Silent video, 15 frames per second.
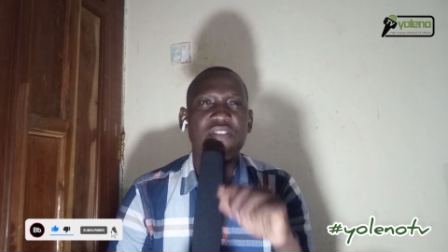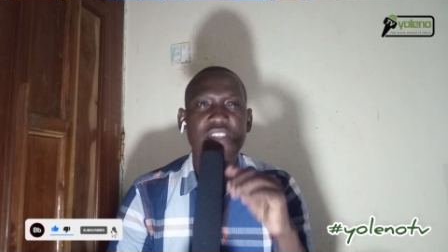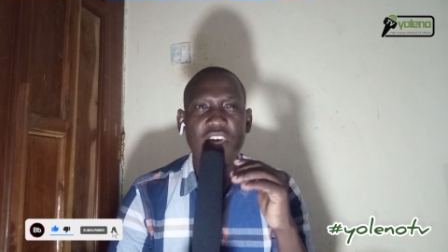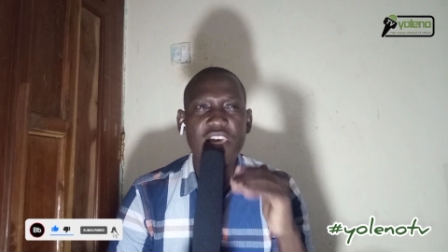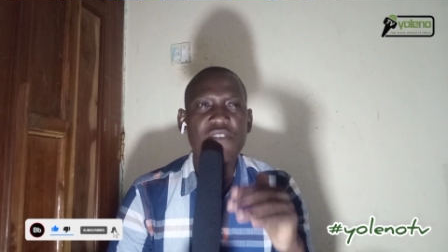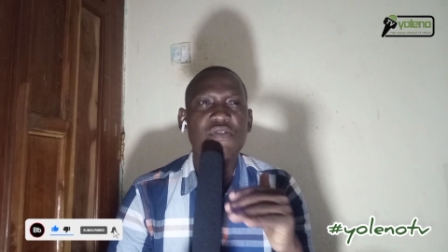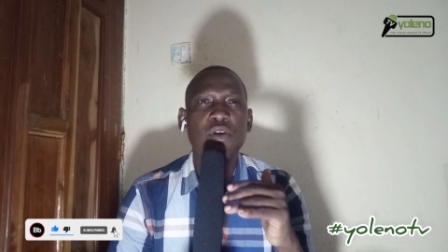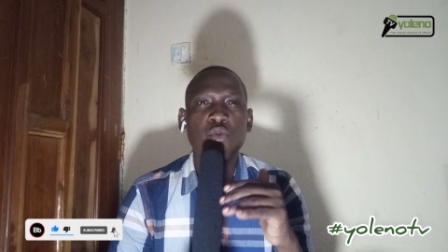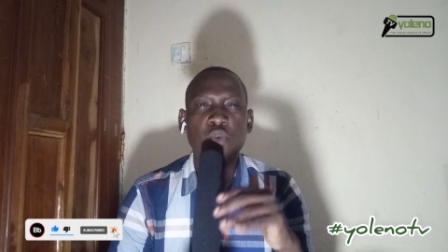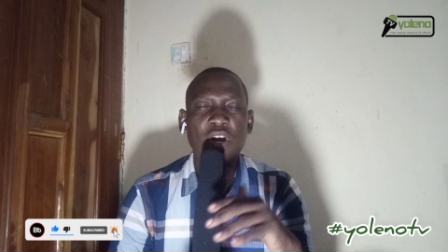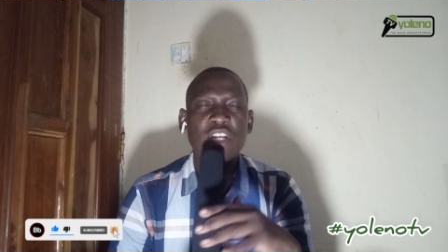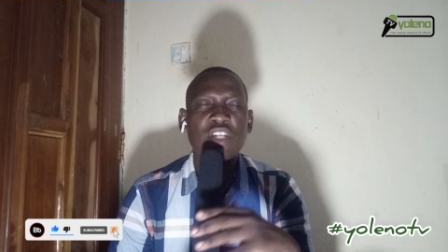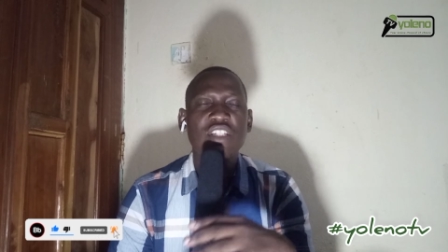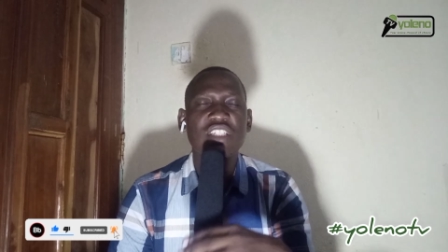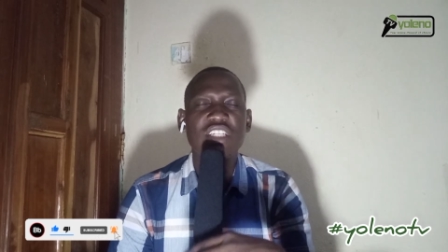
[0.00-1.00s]
They even
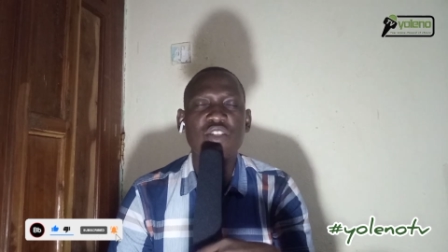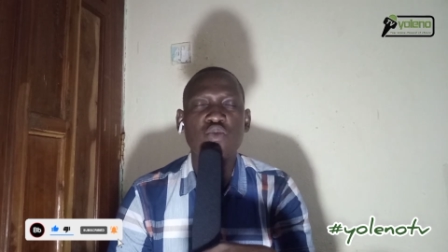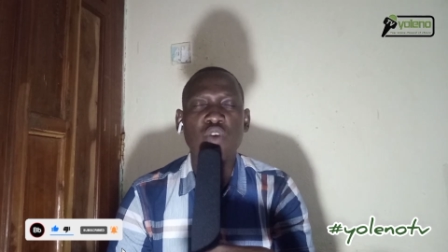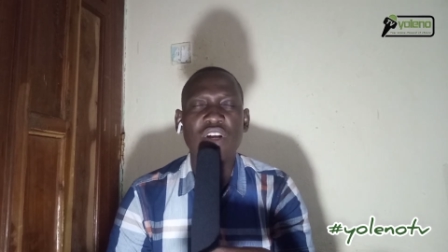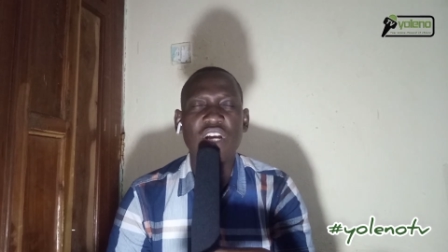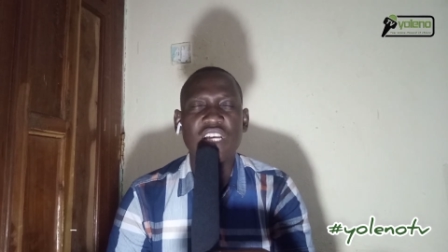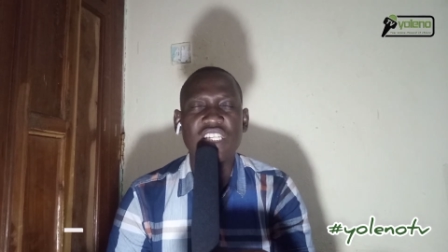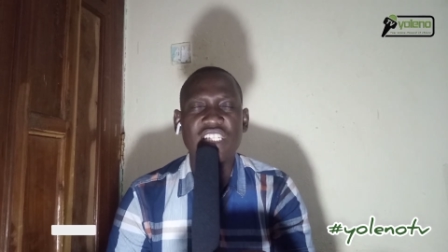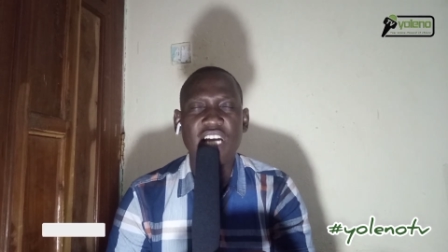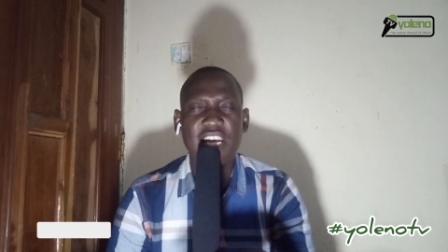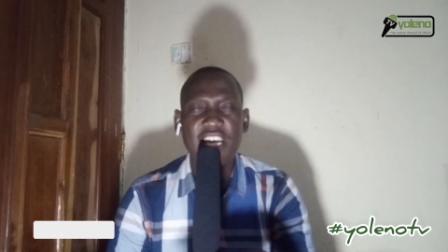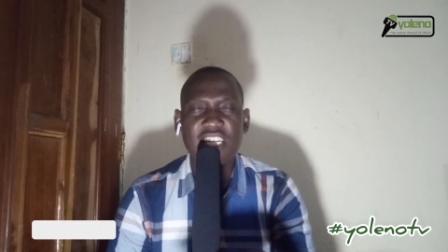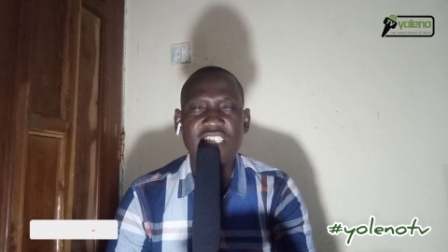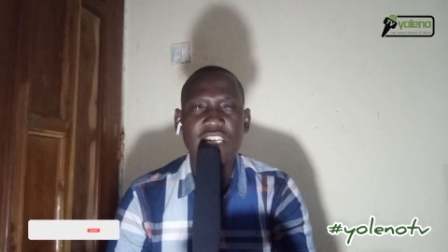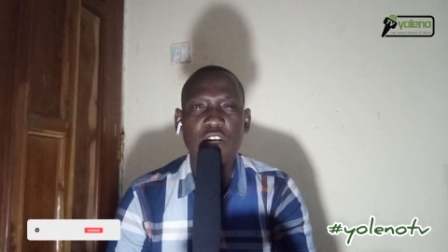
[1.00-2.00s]
went to
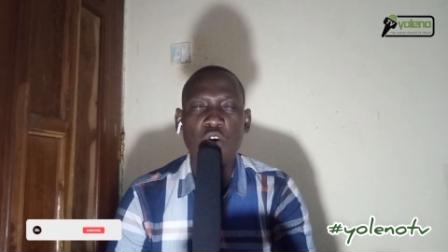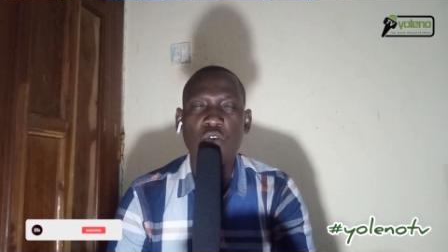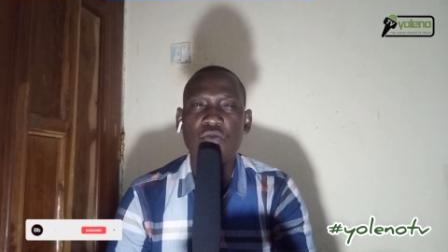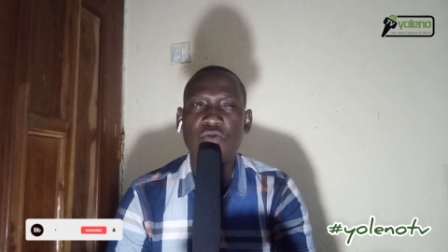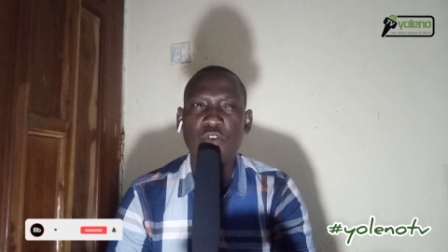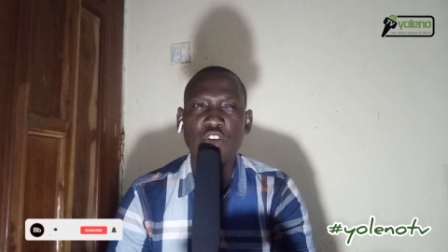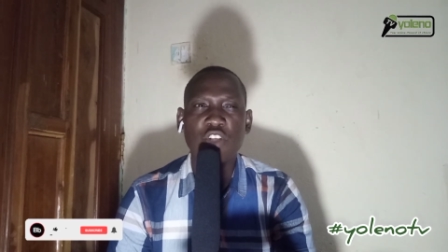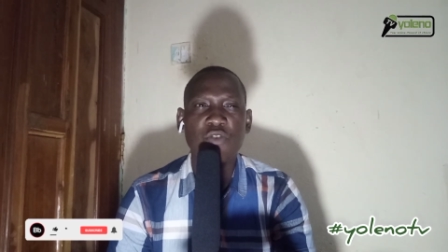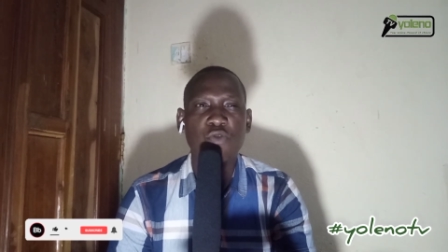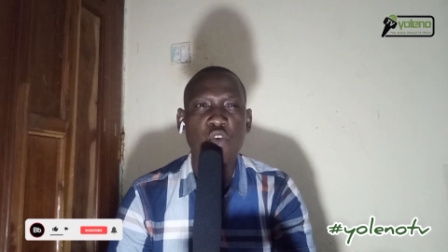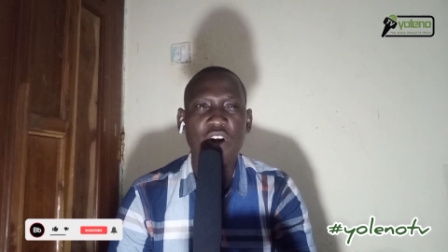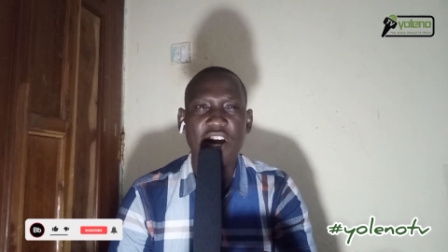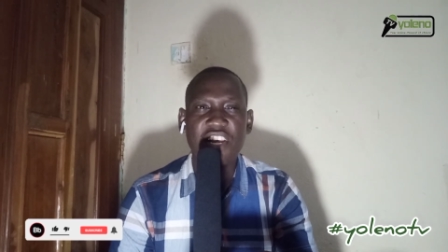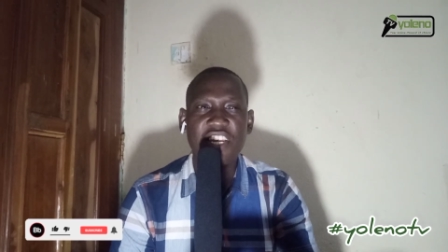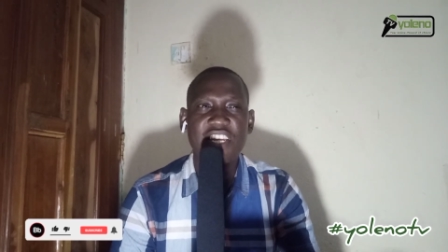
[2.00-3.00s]
an, extent of voting
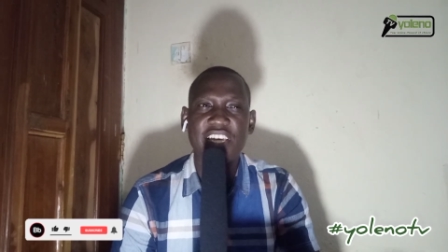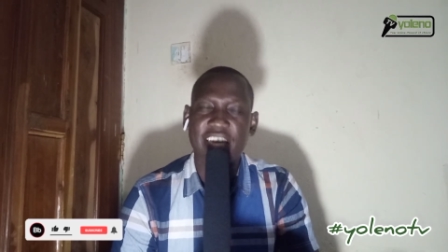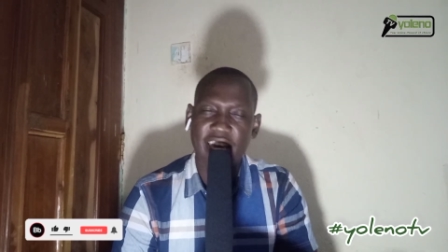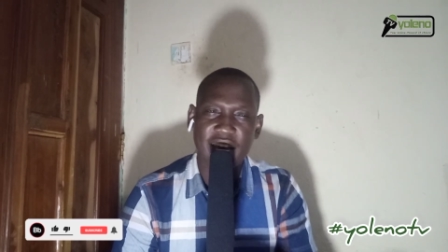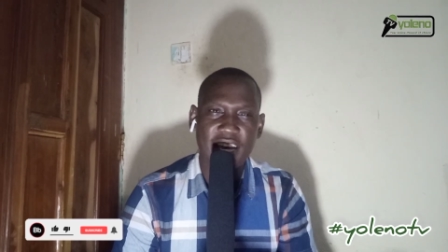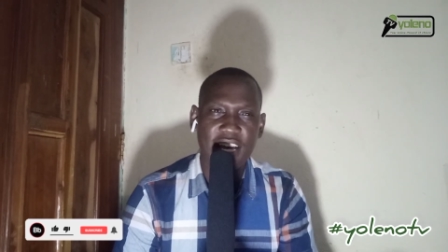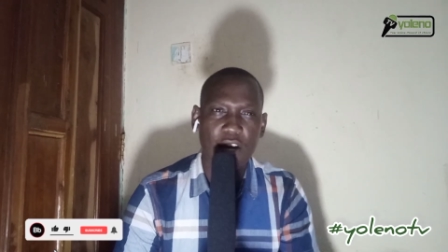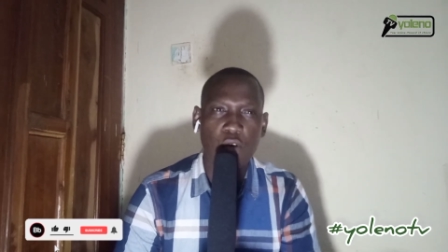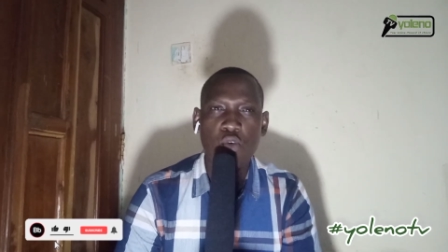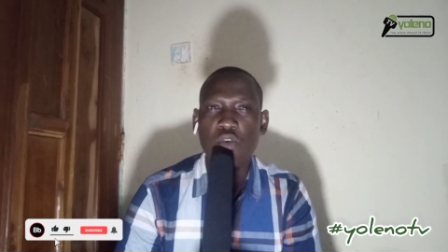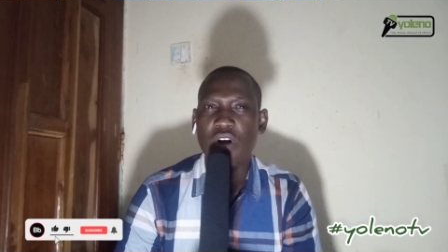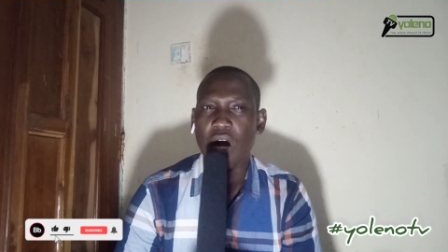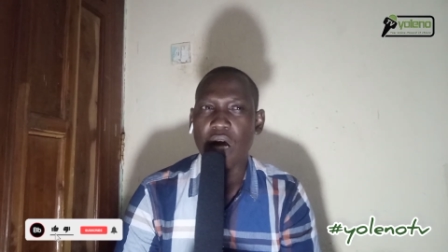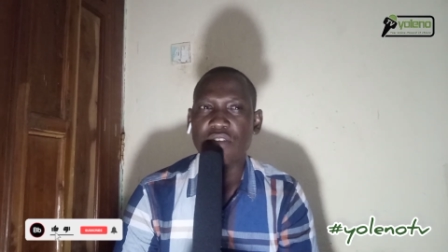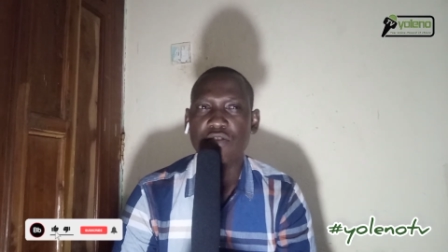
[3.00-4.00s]
for Kanini Kega,
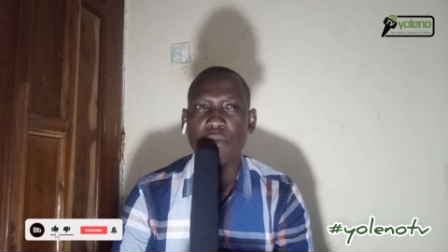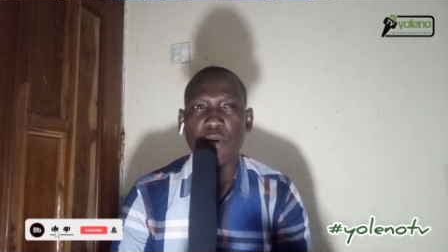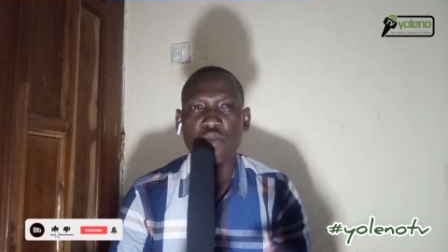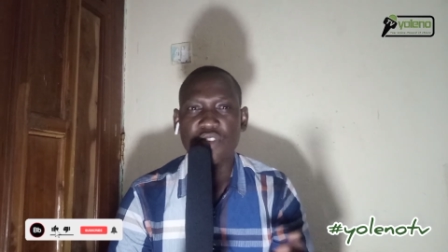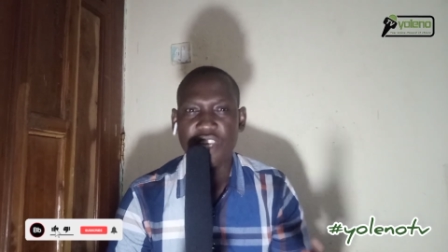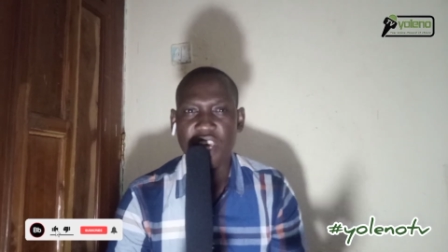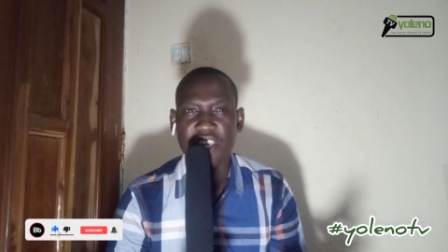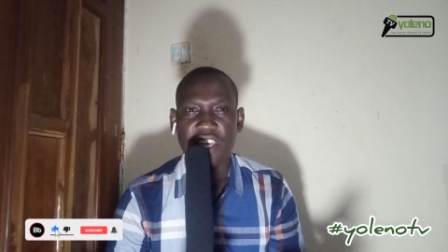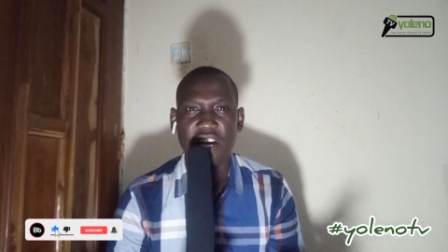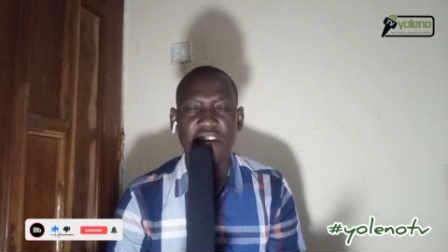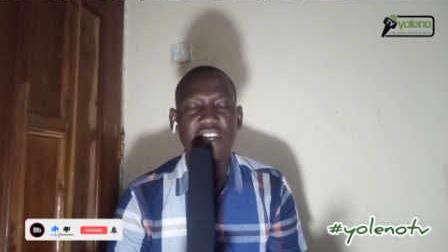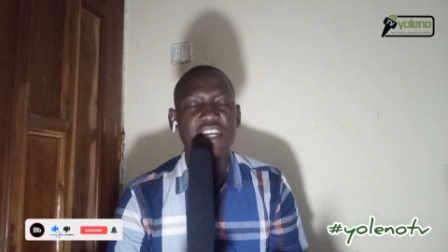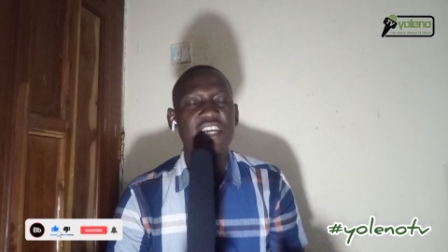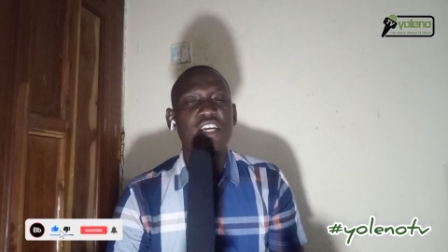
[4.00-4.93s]
who counts Mount Kenya.